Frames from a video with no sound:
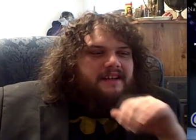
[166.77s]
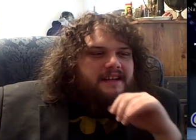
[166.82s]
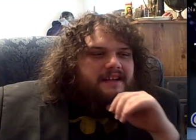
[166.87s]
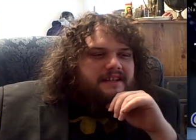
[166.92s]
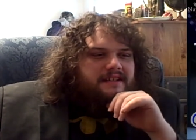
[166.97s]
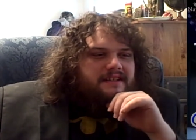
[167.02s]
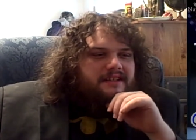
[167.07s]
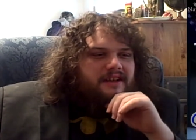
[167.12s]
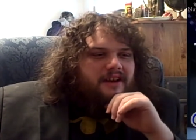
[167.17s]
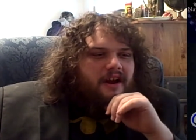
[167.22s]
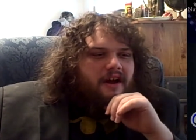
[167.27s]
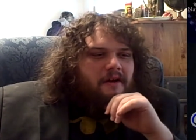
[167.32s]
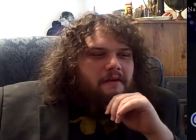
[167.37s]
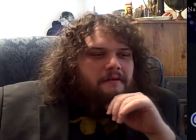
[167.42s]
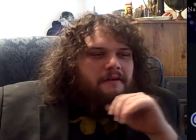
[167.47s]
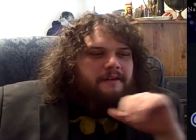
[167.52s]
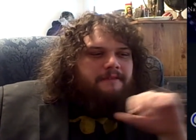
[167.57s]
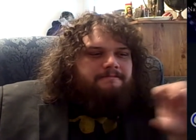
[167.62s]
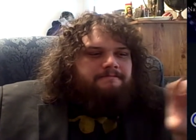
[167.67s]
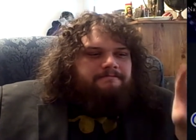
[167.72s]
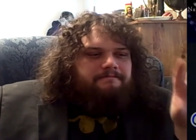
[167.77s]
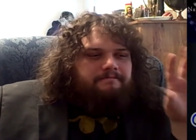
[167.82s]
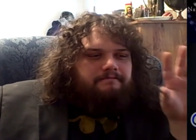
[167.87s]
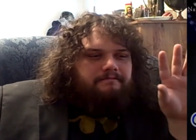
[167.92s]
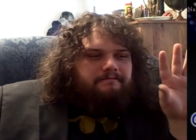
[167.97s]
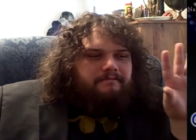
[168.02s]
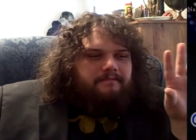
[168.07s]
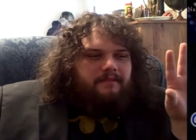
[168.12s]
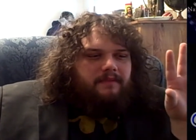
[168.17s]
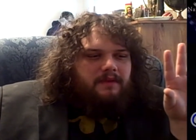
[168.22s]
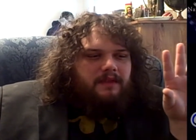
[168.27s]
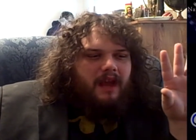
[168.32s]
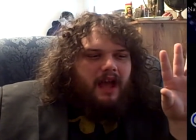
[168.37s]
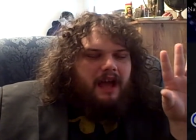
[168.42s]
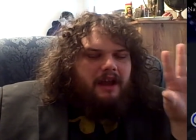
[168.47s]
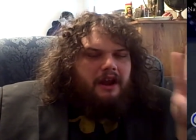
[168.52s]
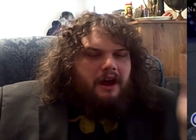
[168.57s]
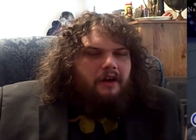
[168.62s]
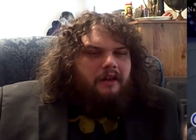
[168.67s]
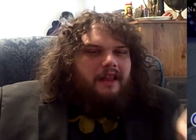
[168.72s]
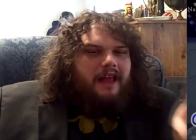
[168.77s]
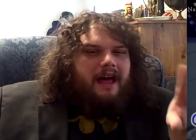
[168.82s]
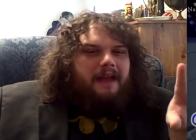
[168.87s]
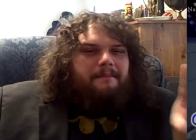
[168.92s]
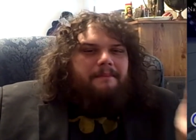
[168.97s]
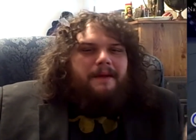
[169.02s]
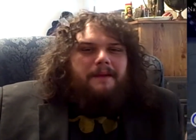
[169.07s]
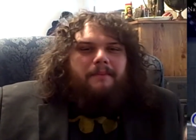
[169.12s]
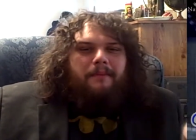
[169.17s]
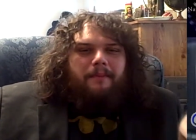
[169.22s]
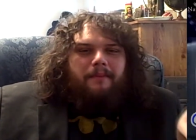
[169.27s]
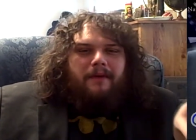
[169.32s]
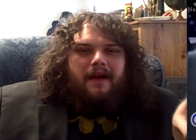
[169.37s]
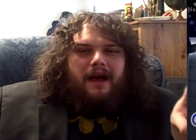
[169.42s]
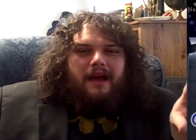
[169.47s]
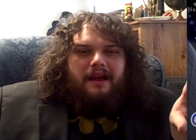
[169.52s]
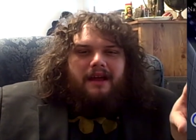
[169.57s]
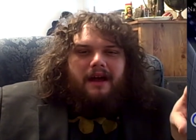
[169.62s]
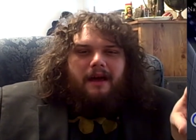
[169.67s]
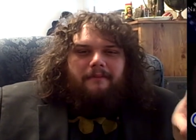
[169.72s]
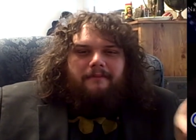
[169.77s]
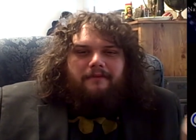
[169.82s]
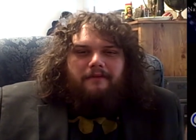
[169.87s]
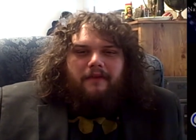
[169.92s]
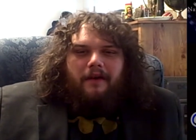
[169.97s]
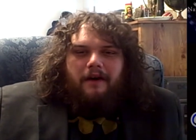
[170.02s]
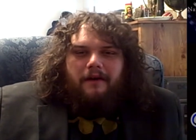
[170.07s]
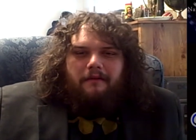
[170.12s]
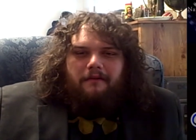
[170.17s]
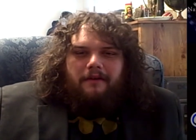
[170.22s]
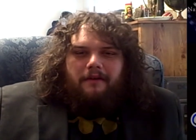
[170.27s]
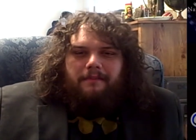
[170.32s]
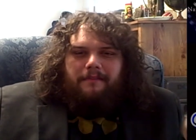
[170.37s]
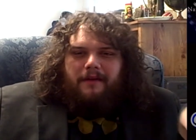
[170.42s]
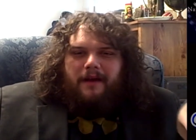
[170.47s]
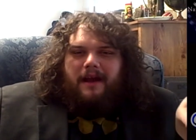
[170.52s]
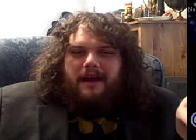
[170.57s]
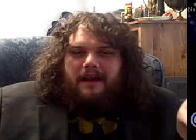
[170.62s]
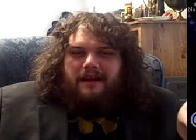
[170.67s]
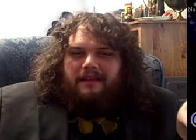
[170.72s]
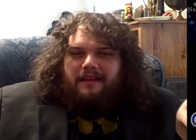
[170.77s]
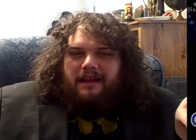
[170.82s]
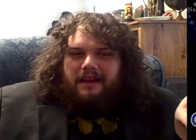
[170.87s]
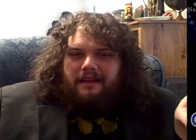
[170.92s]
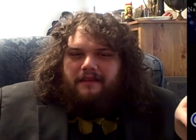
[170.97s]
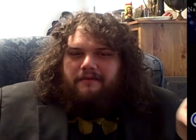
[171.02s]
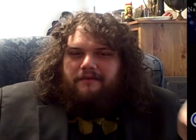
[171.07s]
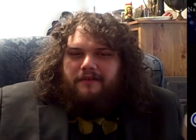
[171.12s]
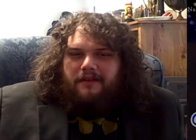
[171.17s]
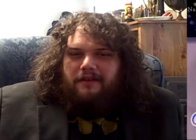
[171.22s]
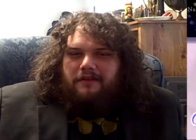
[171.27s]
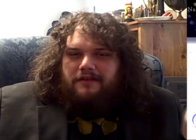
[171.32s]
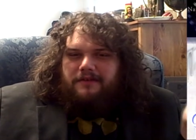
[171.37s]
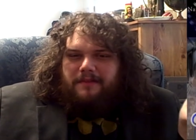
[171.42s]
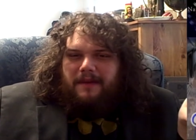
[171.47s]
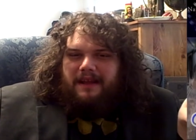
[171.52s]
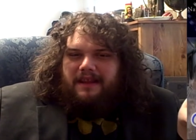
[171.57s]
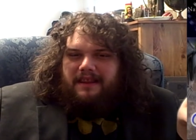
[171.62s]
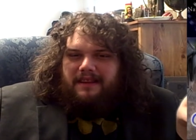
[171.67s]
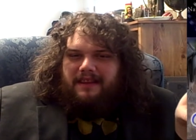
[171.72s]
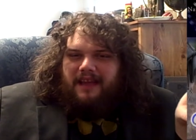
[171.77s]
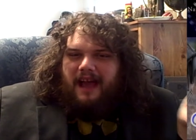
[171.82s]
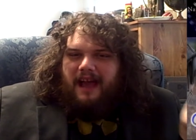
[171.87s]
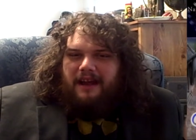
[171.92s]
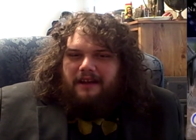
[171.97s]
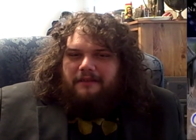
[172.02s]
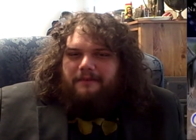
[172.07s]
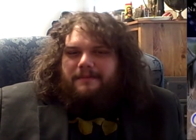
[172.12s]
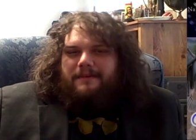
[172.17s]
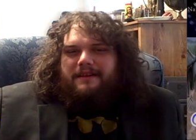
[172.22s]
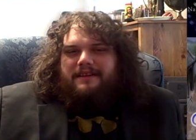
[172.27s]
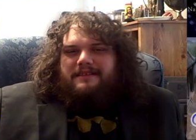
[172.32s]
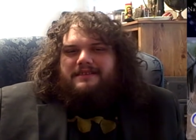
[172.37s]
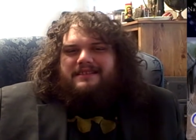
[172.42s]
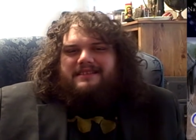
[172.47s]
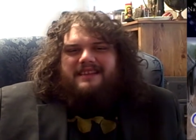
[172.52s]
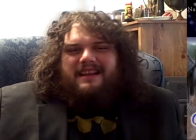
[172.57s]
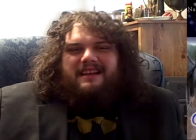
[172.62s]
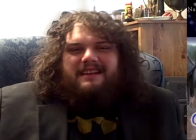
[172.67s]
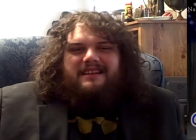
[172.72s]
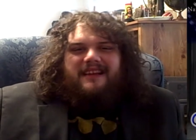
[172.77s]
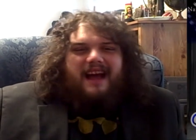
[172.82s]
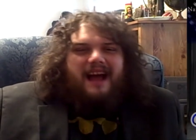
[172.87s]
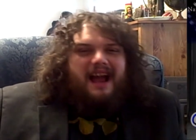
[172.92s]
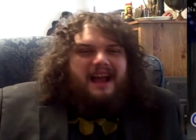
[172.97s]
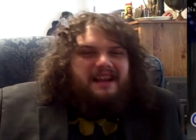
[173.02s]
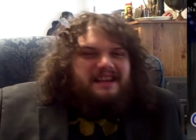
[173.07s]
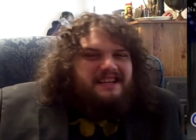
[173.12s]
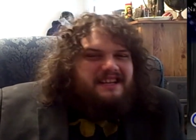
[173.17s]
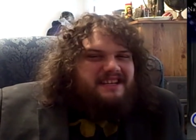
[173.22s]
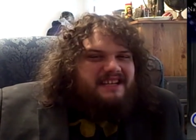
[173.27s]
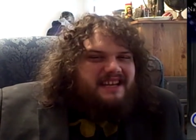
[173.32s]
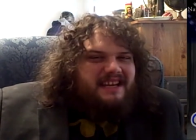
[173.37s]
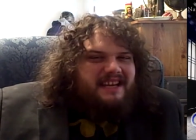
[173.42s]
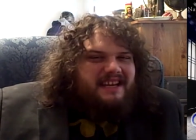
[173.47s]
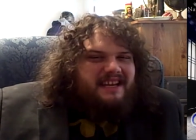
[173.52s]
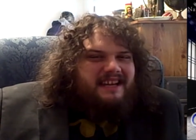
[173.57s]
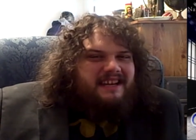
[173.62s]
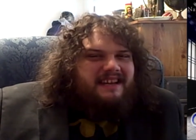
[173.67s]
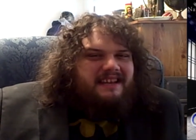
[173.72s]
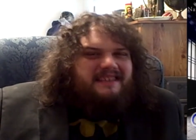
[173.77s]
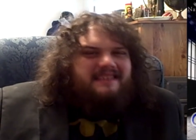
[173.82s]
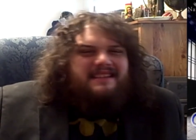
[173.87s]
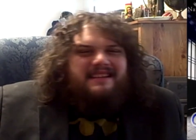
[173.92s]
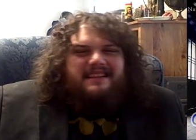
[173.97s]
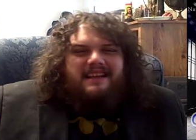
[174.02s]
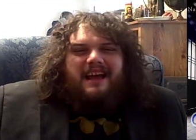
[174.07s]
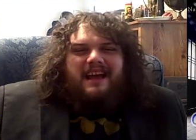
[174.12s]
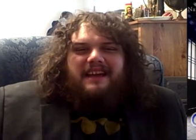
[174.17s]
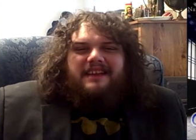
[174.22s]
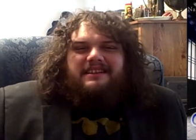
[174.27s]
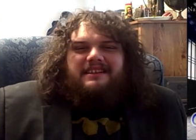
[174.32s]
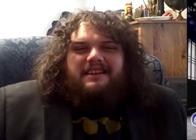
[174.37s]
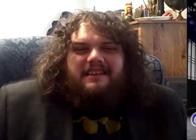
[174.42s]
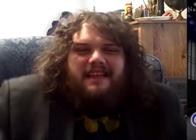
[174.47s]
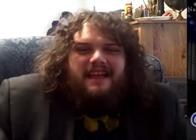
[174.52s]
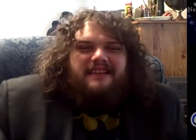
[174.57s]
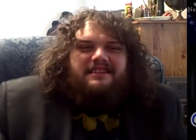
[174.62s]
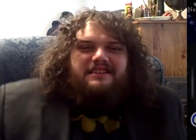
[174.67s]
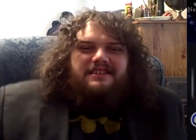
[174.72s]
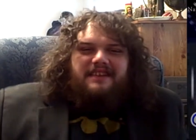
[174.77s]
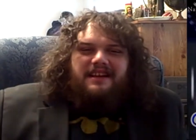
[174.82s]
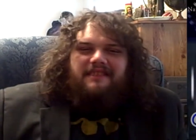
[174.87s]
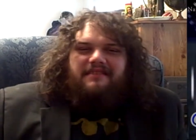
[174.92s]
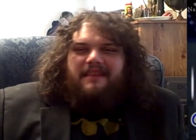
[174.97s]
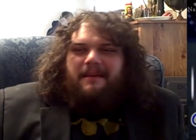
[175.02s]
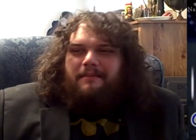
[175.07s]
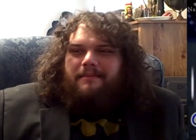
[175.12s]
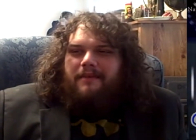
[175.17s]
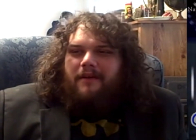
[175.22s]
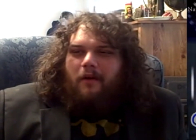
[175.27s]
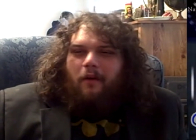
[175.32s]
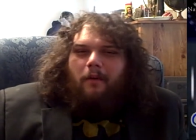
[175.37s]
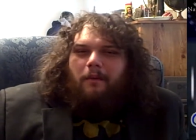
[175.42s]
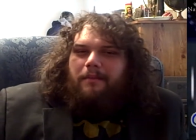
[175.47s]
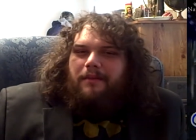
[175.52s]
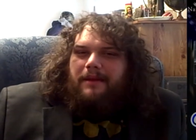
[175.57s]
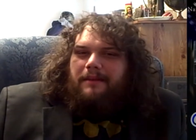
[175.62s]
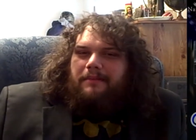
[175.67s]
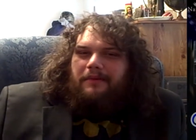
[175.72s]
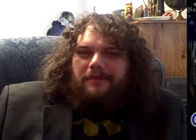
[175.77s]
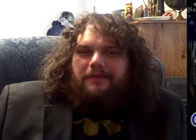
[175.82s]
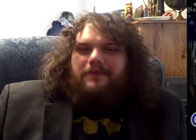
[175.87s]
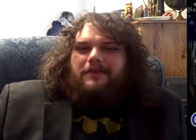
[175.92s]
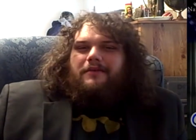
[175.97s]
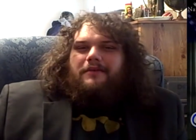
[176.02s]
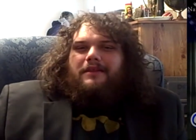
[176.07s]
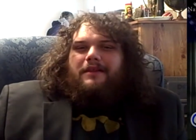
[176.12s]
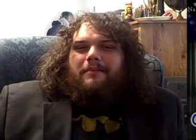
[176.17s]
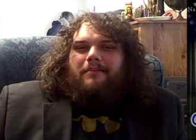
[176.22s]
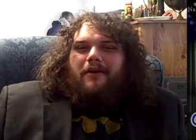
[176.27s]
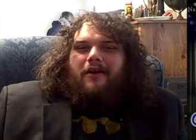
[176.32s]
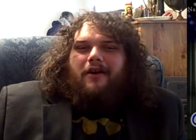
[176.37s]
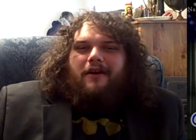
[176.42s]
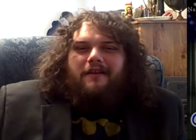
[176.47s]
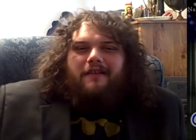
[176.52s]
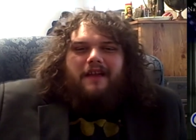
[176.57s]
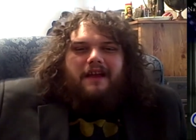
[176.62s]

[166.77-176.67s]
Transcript: Because, you know, I know a lot of people probably up front will probably, like, confused by the title, because it's like, Tai Chi. Isn't Tai Chi that shit that old people do in the park?